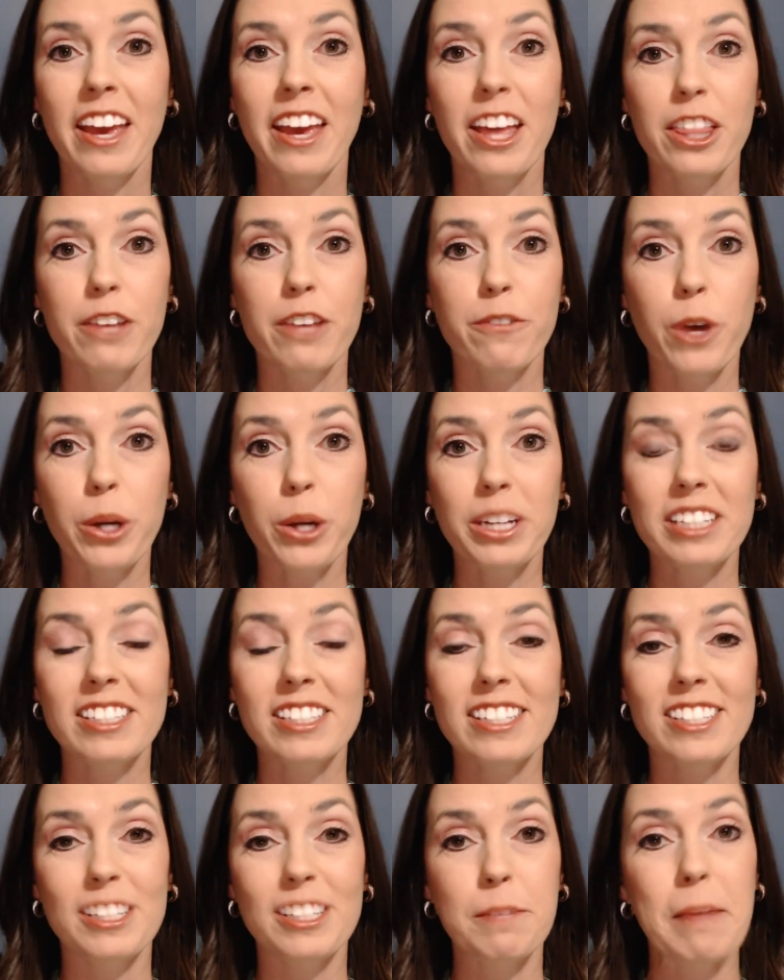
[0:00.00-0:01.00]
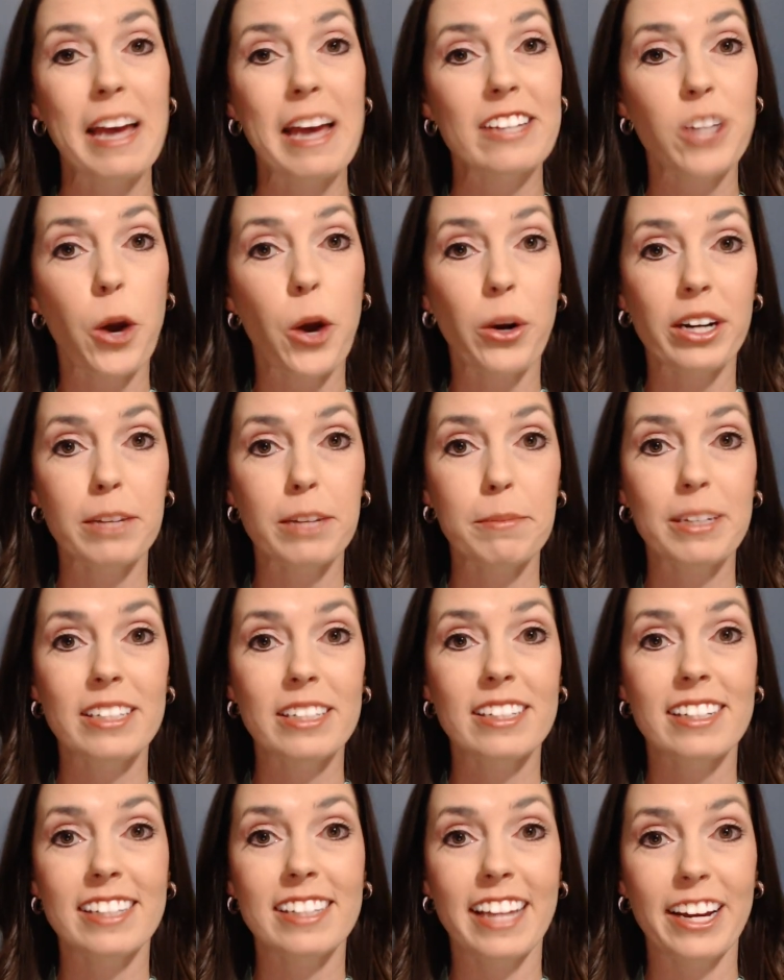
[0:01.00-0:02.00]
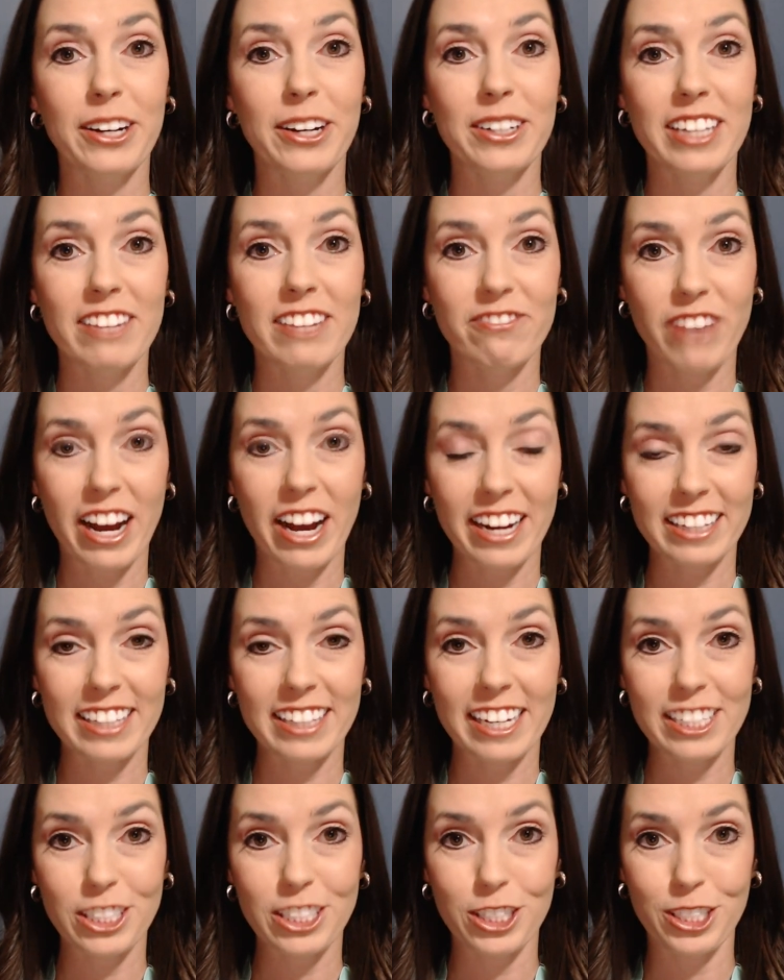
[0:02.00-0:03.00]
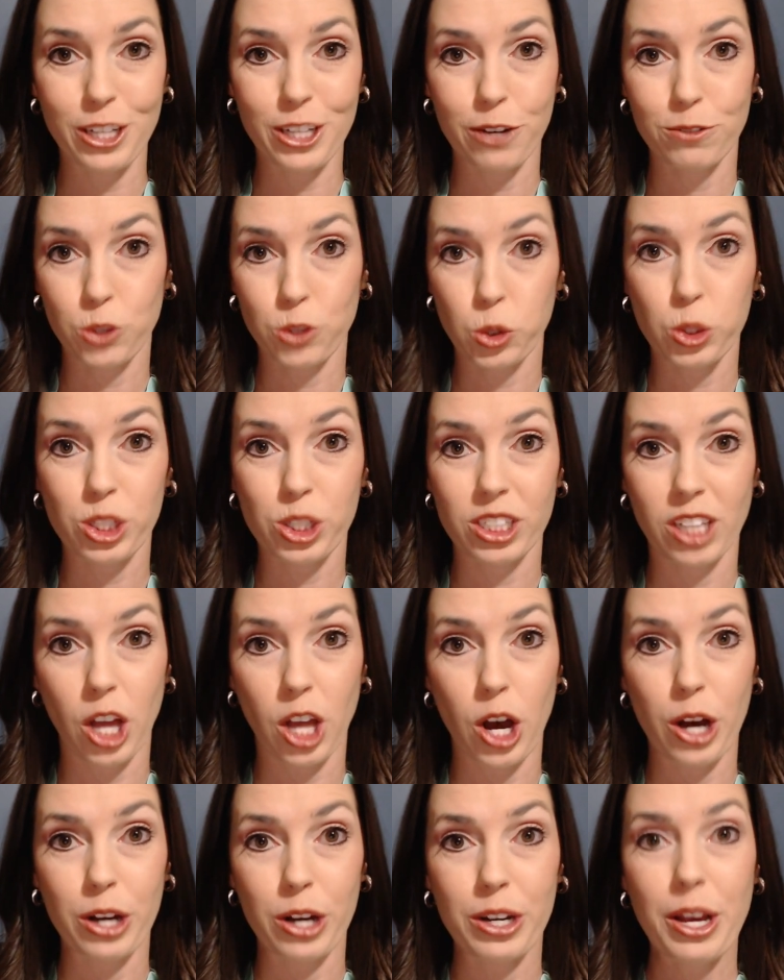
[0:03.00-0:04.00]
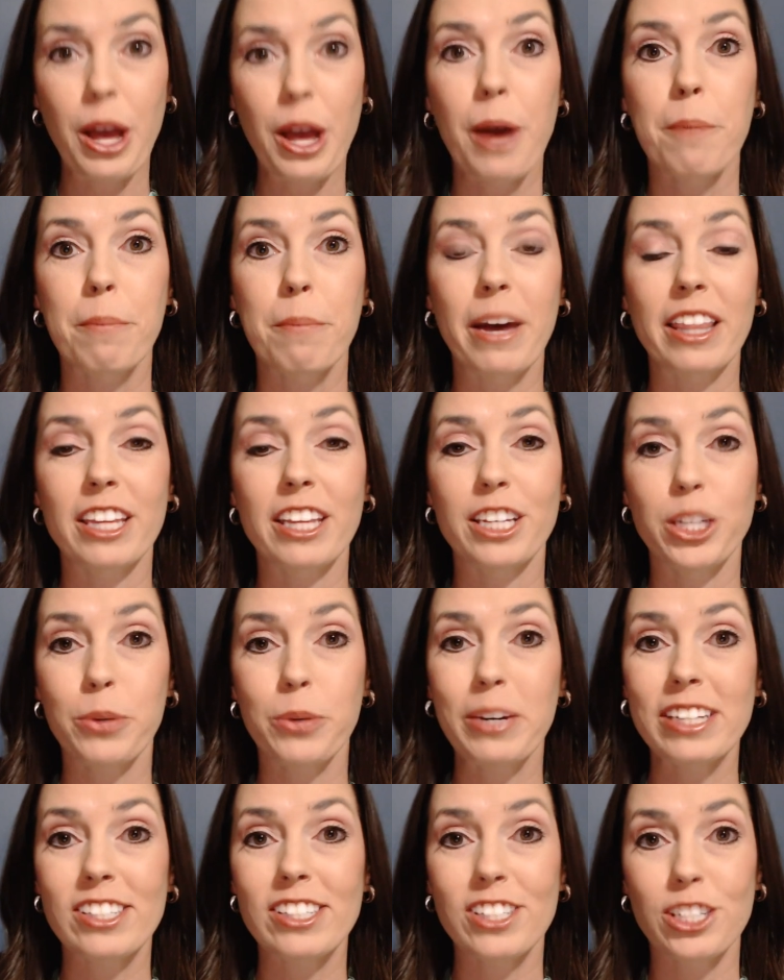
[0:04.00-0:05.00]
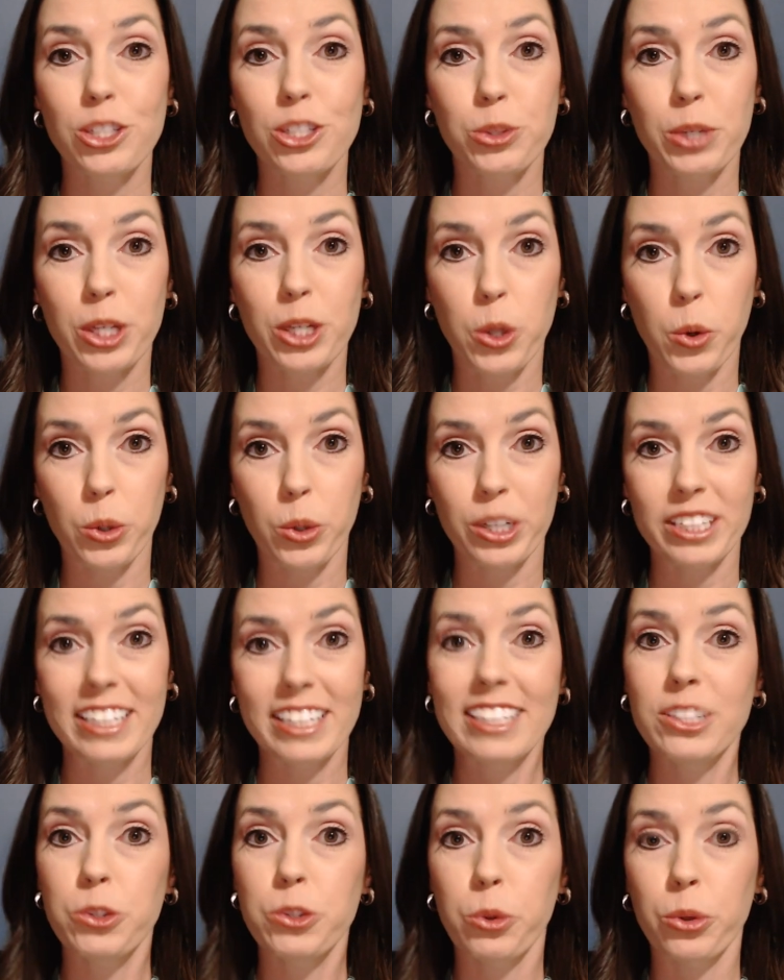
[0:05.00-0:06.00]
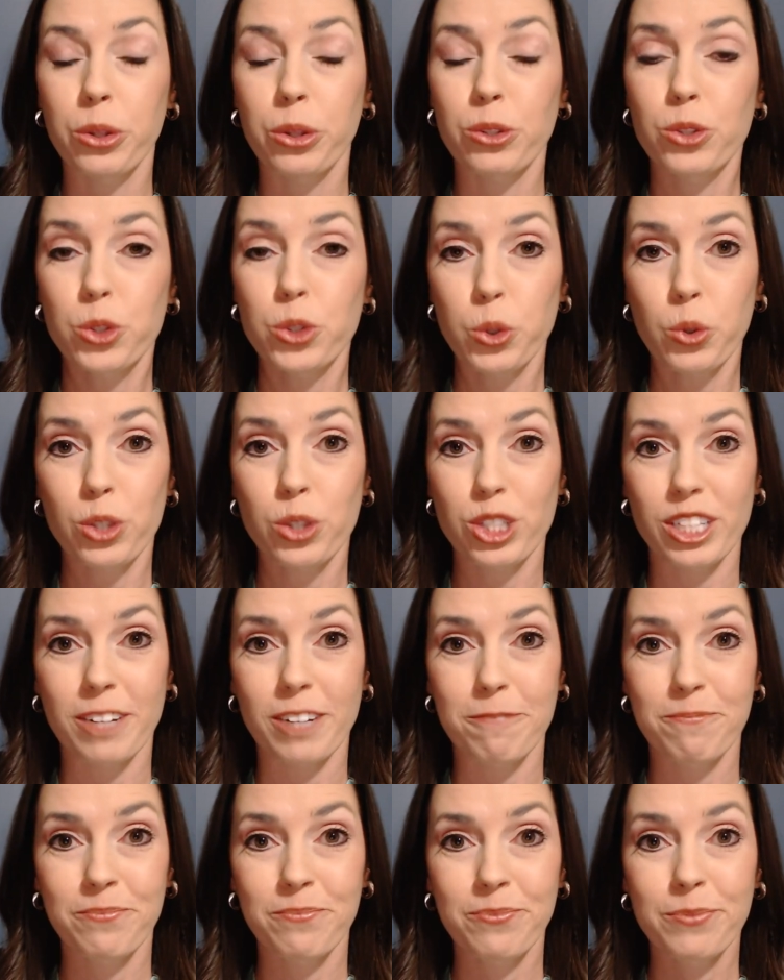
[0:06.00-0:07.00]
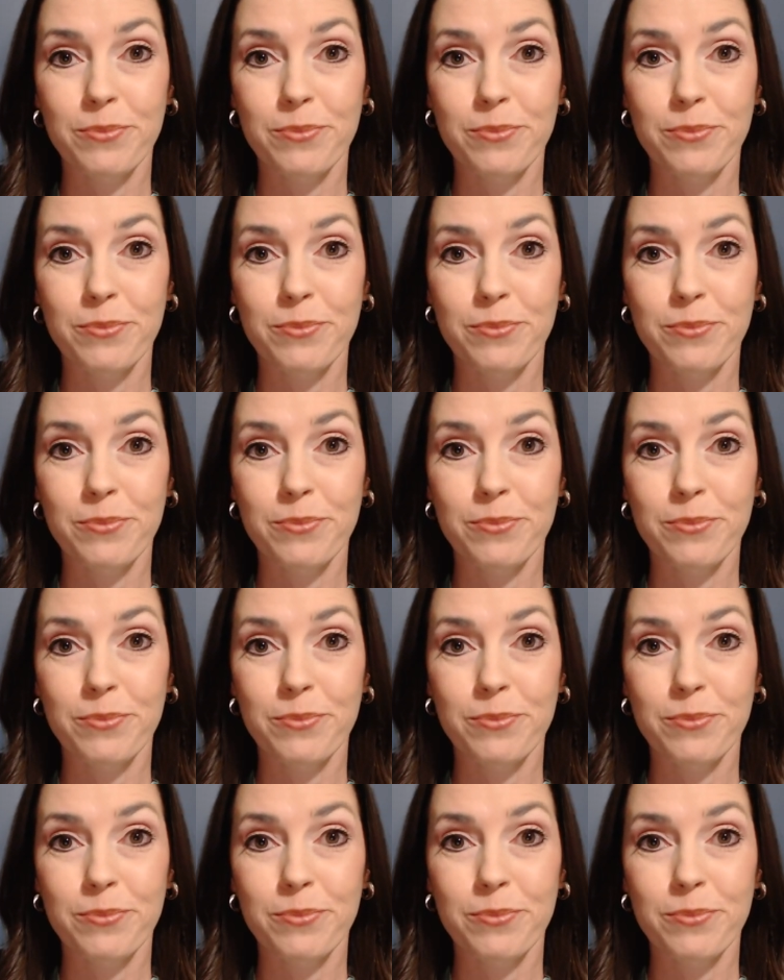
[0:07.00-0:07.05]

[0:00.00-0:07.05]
The voting system has already been declared in violation of Georgia law by the U S District Court in northern Georgia.